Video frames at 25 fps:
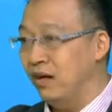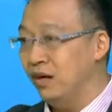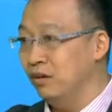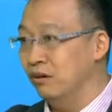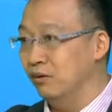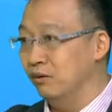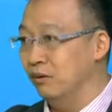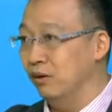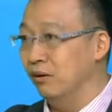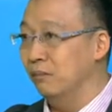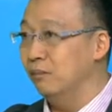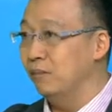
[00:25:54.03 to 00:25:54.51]
I
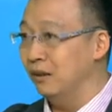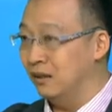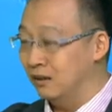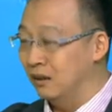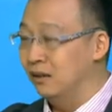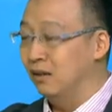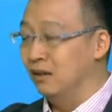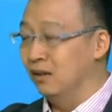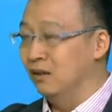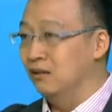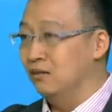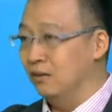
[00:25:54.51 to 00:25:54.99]
don't know, but
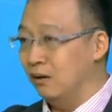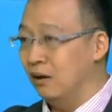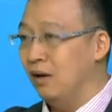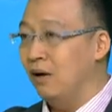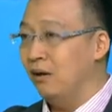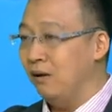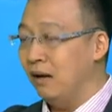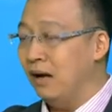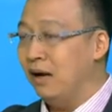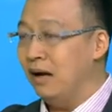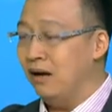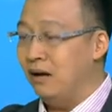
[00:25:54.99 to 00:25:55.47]

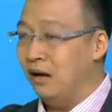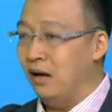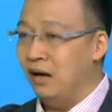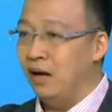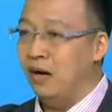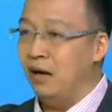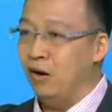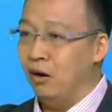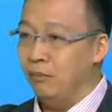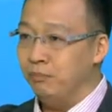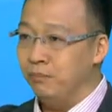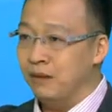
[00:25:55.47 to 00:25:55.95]

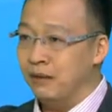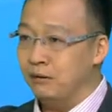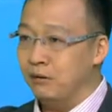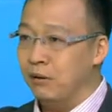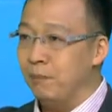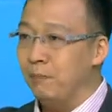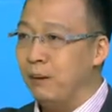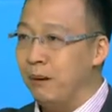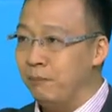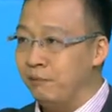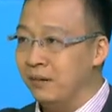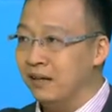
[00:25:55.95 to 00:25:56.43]
I hope that
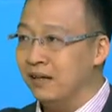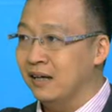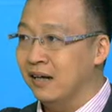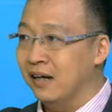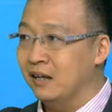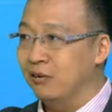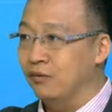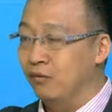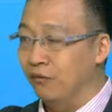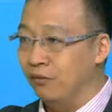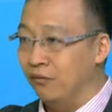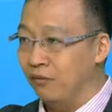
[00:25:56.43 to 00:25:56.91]
the public
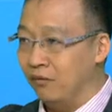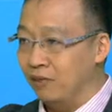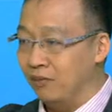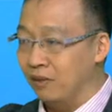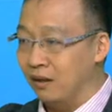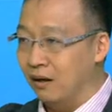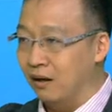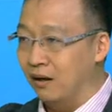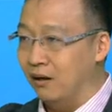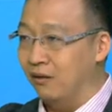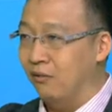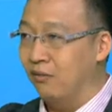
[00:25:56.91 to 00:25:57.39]
got to
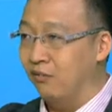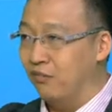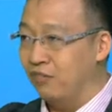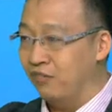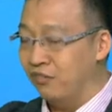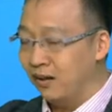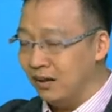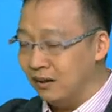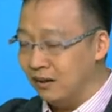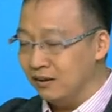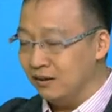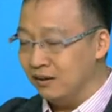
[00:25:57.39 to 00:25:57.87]

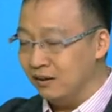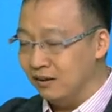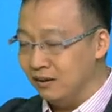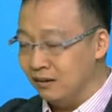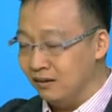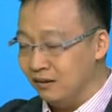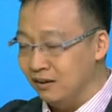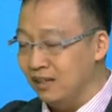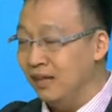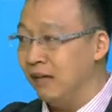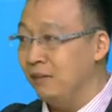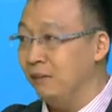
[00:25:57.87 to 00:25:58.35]
think
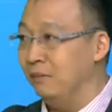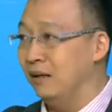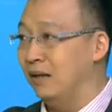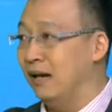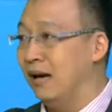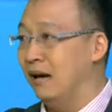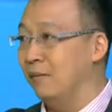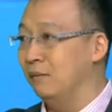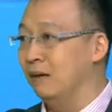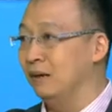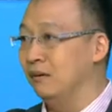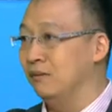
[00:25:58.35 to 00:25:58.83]
deeply
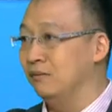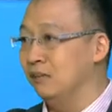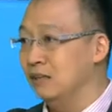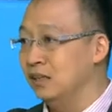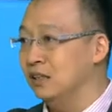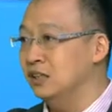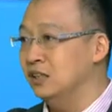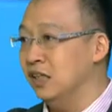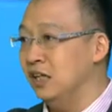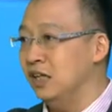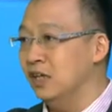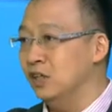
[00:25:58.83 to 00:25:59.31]
about
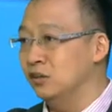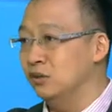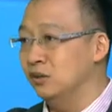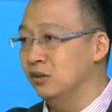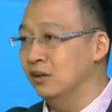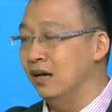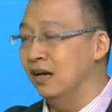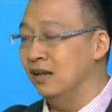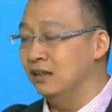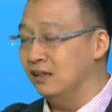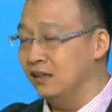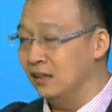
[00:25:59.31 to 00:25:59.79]
this
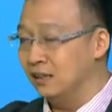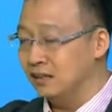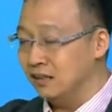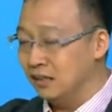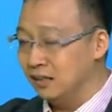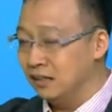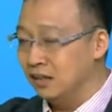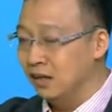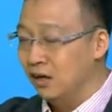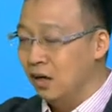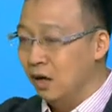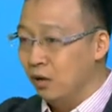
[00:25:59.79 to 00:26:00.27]
issue, and this
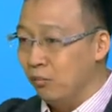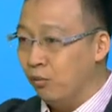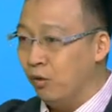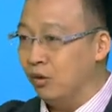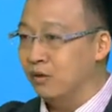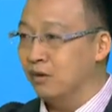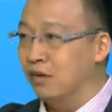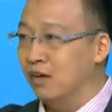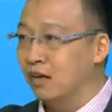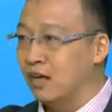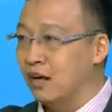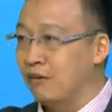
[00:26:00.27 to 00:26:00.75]
is
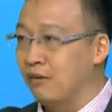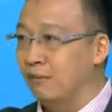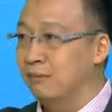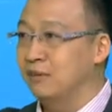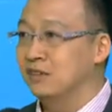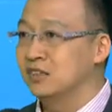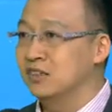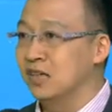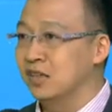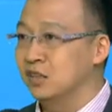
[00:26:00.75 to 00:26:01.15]
what the government